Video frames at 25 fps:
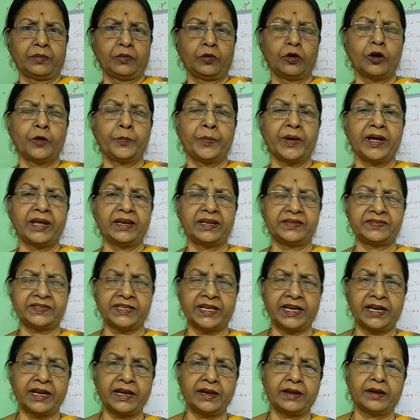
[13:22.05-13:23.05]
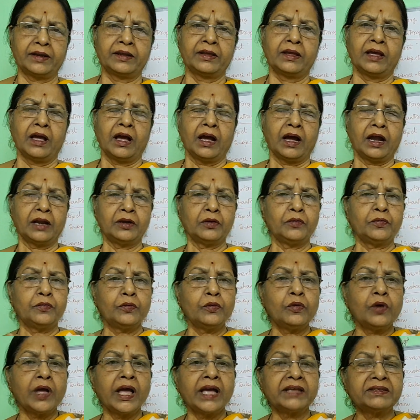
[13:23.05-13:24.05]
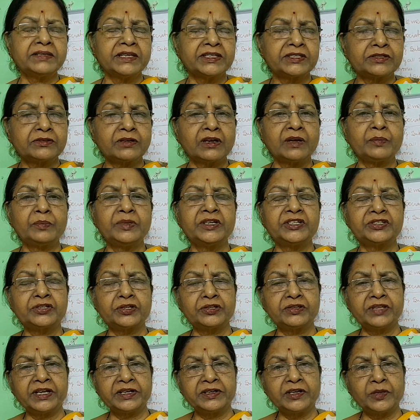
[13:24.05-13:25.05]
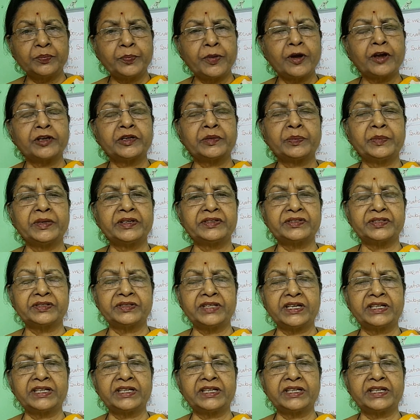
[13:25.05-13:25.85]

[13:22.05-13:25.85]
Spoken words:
Gopala Saran. And who has established the departments,